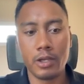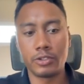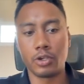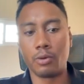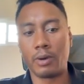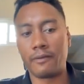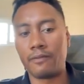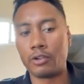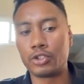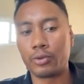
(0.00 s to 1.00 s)
so my
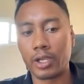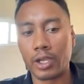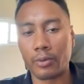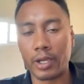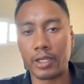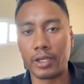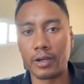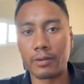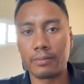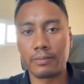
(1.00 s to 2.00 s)
phone's ringing right
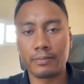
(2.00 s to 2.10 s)
here.